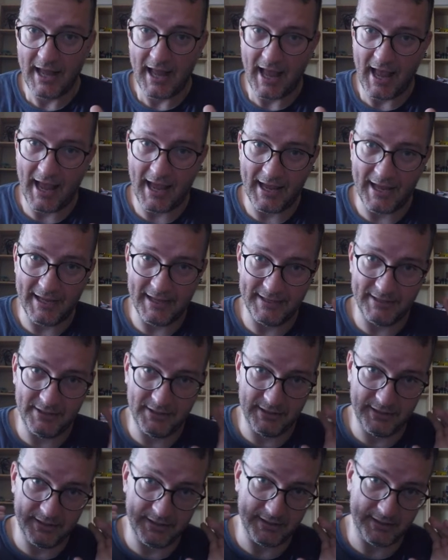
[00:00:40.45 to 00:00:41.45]

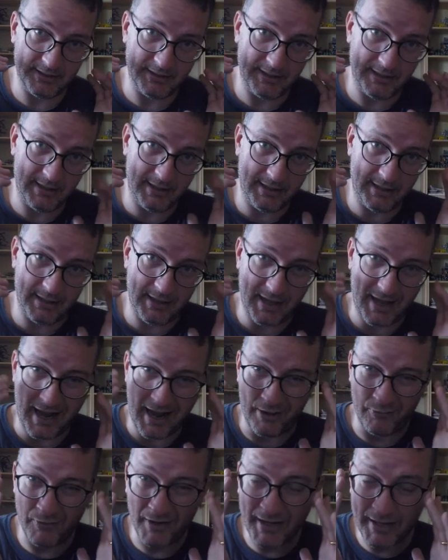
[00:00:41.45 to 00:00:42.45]
And I
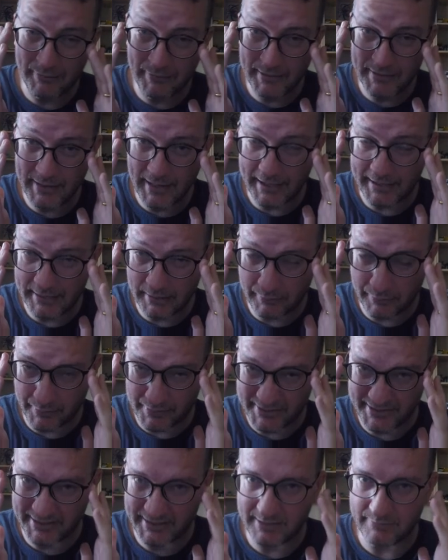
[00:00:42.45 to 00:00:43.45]
recommend the AWS
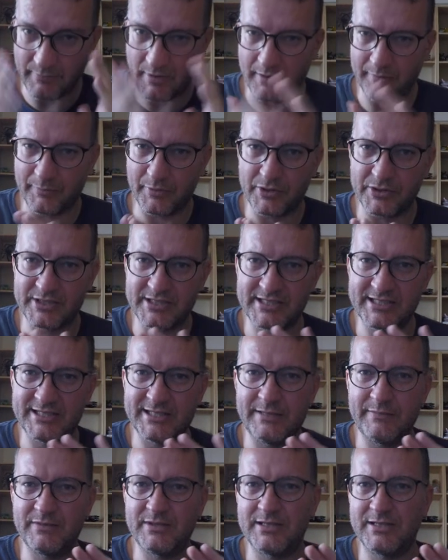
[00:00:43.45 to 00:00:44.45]
sync command because it
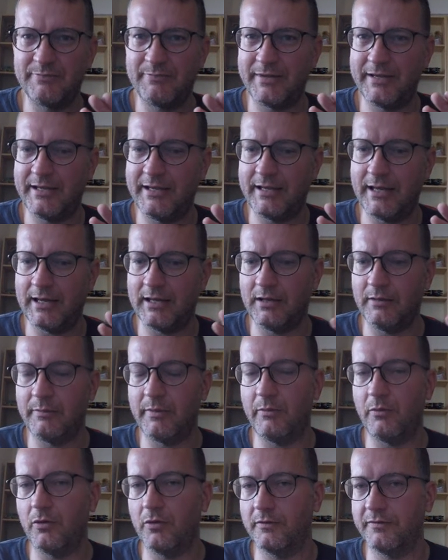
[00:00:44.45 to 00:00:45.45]
seems to be a little bit
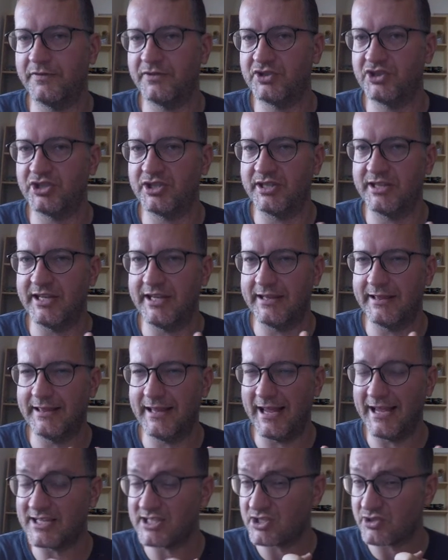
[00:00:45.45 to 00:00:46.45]
more efficient than the
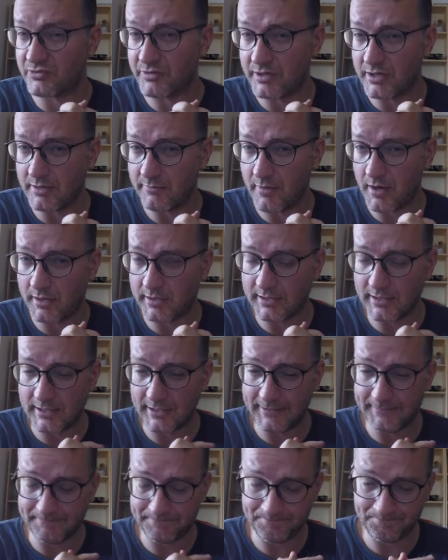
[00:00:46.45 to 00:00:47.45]
S3 command climb.